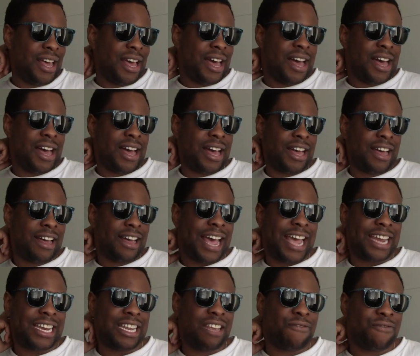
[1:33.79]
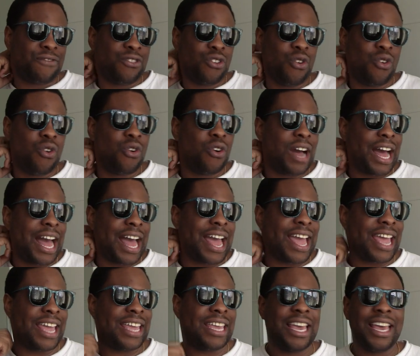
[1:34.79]
uh, and if you're
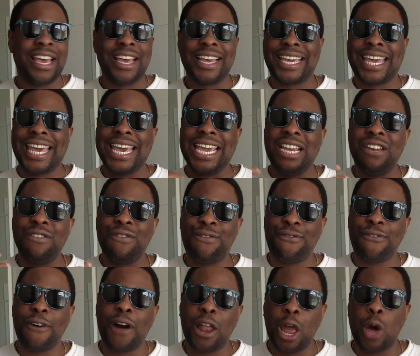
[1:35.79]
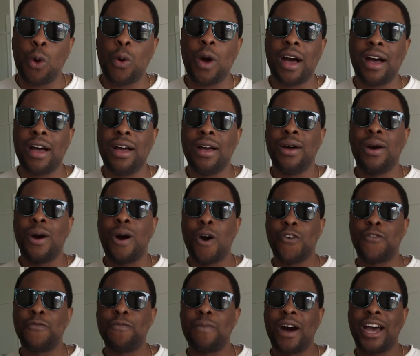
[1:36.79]
a keen follower
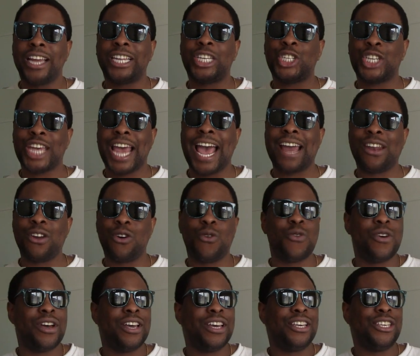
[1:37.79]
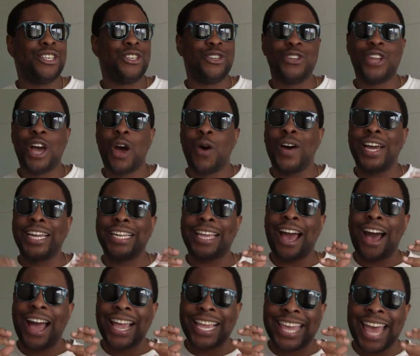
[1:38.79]
of my channel, you know I,
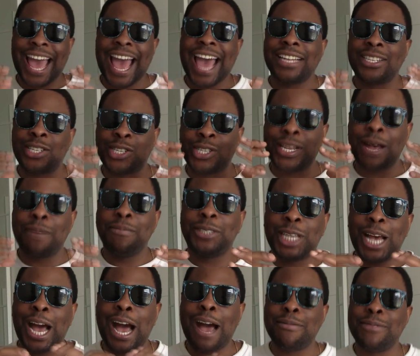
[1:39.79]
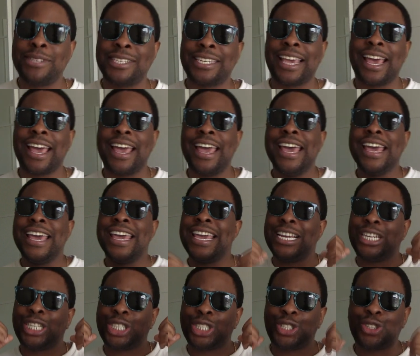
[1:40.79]
I can sometimes get
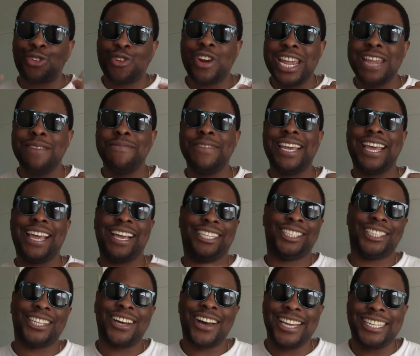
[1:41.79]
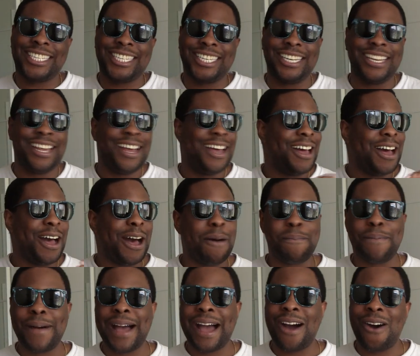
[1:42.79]
extremely excited
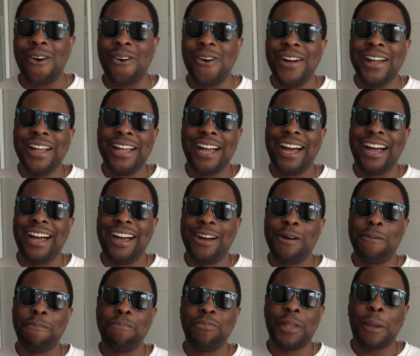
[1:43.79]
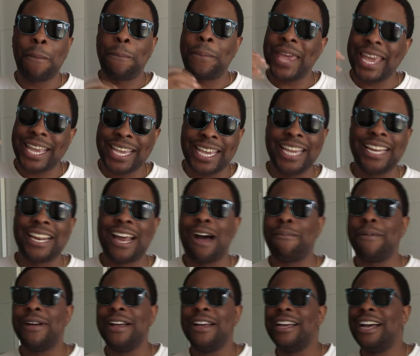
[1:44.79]
about um, picking
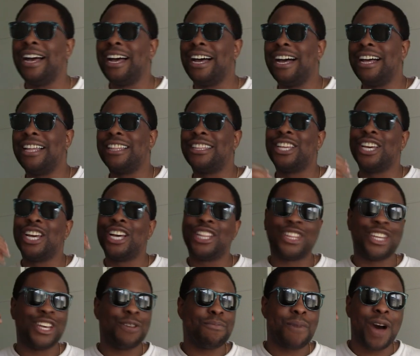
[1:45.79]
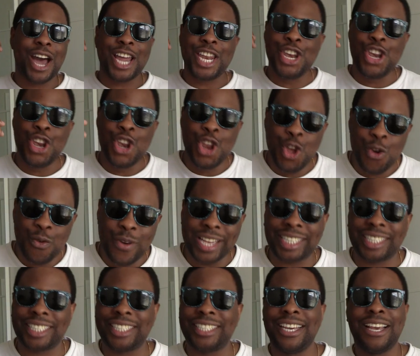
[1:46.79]
up uh, the, the, my
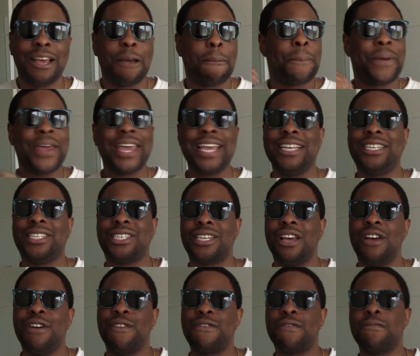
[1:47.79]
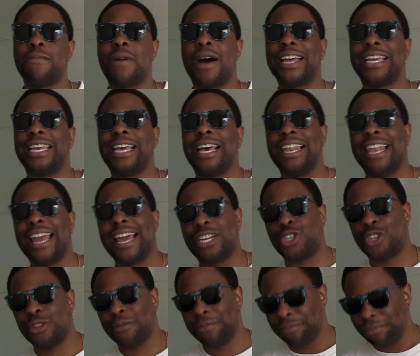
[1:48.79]
newest piece for my
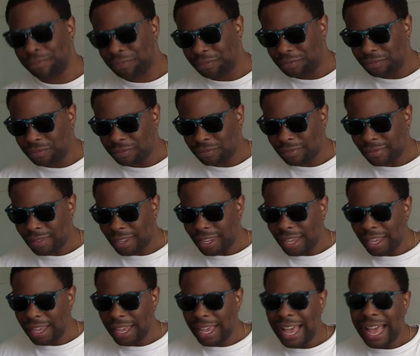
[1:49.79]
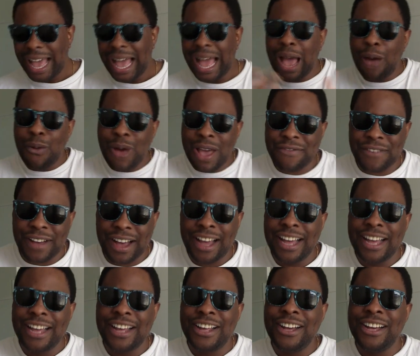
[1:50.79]
collection. However,
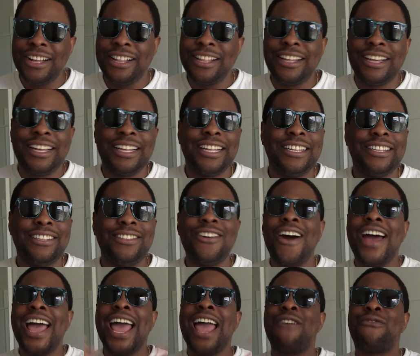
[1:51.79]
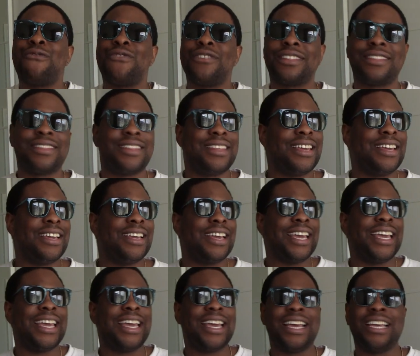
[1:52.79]
not
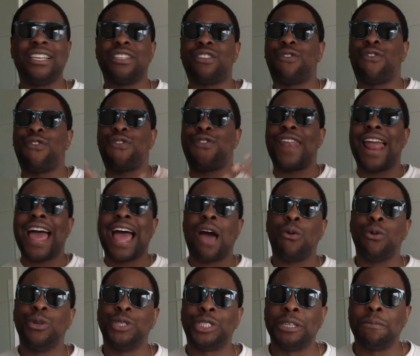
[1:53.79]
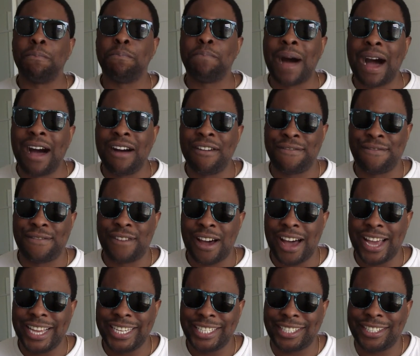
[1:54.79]
everything is flowers and
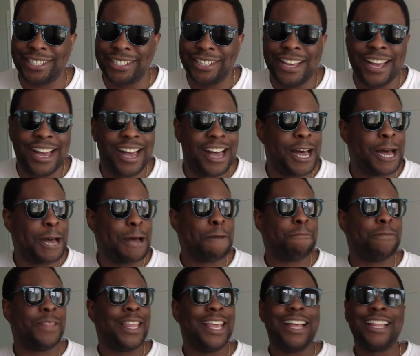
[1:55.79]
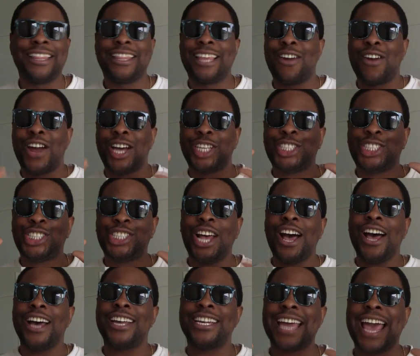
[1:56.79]
butterflies. Um, there are
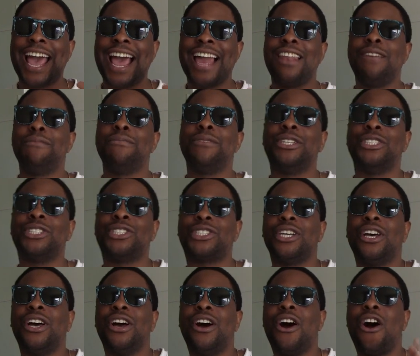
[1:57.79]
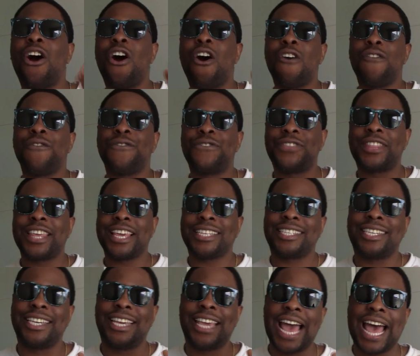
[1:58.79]
certain elements of
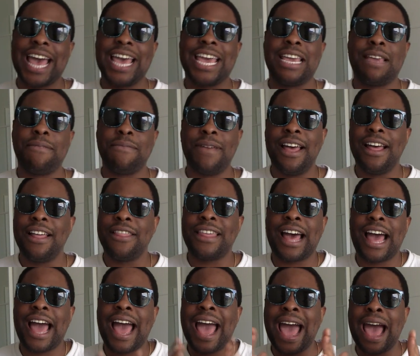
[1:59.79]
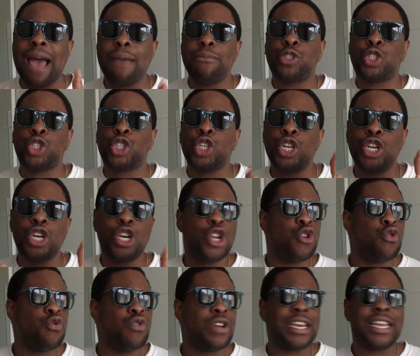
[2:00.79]
this game that
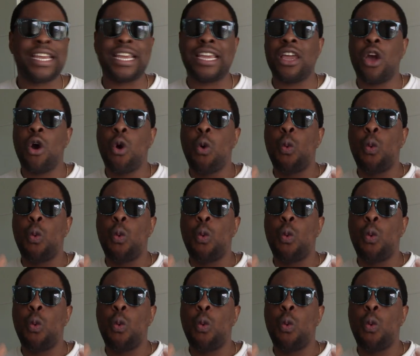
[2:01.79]
absolutely